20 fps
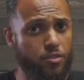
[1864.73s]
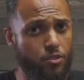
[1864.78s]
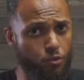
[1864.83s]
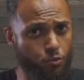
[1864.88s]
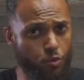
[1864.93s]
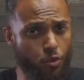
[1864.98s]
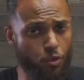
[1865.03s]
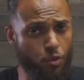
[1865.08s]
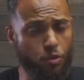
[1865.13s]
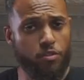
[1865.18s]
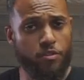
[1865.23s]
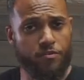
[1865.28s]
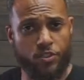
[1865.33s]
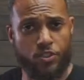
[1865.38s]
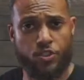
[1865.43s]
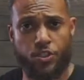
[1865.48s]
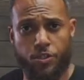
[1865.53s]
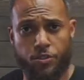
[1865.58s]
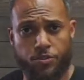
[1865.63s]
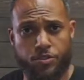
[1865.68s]
role of the
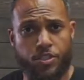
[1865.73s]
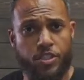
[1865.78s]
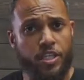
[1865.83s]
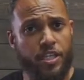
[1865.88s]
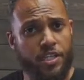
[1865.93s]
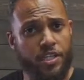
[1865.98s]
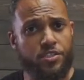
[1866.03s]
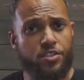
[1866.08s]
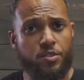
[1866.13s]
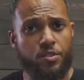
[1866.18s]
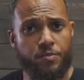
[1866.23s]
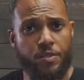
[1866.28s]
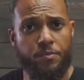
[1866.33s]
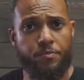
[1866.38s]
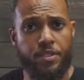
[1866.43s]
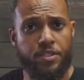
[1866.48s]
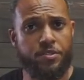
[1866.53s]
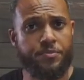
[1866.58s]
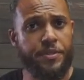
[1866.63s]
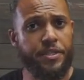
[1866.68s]
church is to be
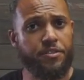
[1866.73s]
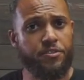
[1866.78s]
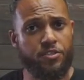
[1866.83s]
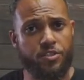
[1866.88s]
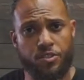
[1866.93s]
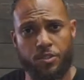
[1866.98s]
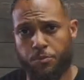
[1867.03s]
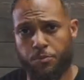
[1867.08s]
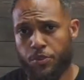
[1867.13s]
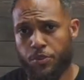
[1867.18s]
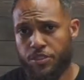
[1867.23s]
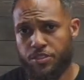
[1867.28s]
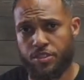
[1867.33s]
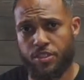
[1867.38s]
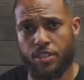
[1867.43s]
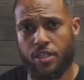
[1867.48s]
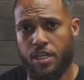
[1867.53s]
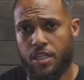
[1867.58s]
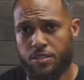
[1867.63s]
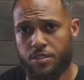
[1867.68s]
peacemakers and to preach the
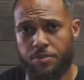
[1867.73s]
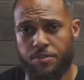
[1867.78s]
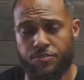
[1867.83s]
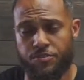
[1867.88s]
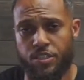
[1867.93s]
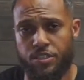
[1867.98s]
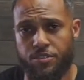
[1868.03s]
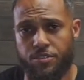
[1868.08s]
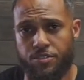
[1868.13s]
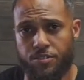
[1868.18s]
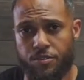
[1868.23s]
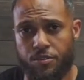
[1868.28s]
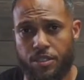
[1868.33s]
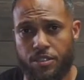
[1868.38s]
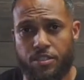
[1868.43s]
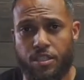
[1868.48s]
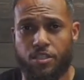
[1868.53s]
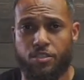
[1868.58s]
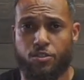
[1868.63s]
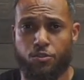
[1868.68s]
gospel of Jesus Christ.
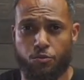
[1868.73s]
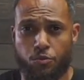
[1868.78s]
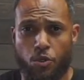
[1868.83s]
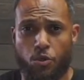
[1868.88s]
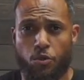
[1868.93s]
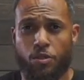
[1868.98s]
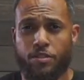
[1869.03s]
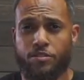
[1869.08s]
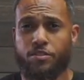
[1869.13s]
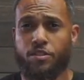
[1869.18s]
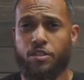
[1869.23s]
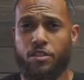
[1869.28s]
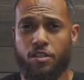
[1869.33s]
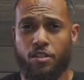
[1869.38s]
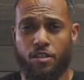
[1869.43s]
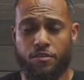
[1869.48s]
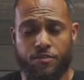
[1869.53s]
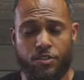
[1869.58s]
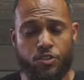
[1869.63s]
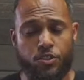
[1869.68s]
That is the role
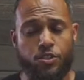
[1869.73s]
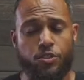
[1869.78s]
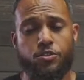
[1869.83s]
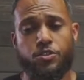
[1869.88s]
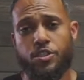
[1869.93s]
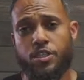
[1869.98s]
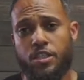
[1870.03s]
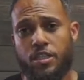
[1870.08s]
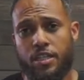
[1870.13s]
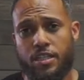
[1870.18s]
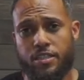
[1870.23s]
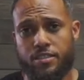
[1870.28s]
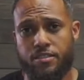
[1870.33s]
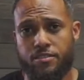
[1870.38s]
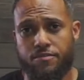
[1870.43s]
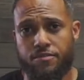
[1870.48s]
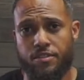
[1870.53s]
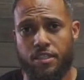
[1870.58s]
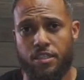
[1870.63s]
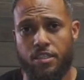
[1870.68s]
of the church collective.
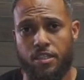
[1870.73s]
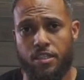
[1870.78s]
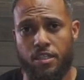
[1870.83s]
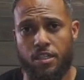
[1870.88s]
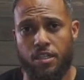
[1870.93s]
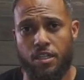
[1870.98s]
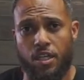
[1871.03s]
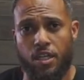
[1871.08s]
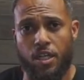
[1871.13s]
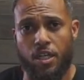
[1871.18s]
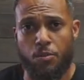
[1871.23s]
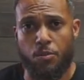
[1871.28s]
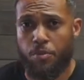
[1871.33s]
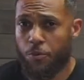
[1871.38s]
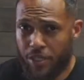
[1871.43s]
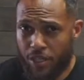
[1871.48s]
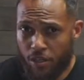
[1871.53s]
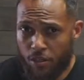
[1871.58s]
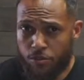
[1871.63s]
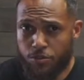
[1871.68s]
But
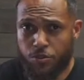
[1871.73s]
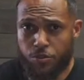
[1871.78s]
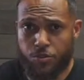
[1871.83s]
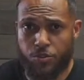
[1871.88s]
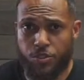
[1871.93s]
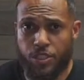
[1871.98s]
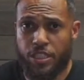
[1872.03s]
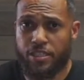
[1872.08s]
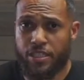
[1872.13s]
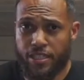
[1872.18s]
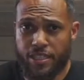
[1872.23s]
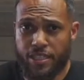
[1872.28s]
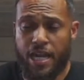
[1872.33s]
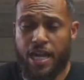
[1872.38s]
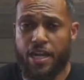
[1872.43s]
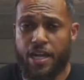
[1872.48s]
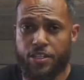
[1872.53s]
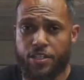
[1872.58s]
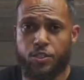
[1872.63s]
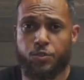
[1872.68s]
we also see that
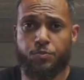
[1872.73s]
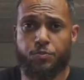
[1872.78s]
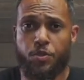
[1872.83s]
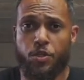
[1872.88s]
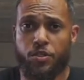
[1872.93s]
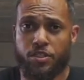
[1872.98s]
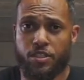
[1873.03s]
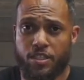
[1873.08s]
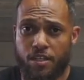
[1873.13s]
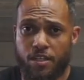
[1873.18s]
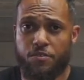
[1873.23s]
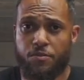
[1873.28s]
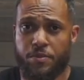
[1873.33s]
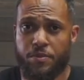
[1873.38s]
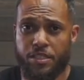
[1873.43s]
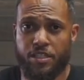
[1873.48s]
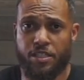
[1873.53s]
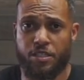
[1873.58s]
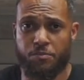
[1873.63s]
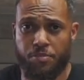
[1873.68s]
God has put
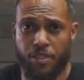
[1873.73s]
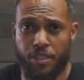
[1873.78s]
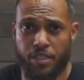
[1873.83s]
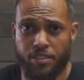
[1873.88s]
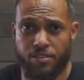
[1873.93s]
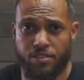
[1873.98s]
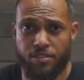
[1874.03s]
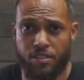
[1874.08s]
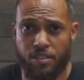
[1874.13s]
government in place.